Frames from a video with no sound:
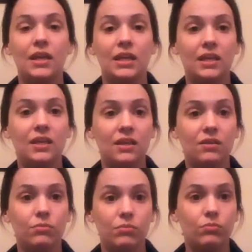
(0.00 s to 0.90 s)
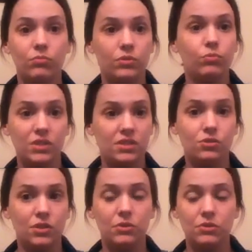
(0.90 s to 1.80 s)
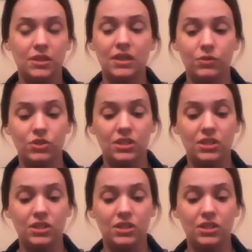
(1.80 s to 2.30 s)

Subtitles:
he was doing music, which he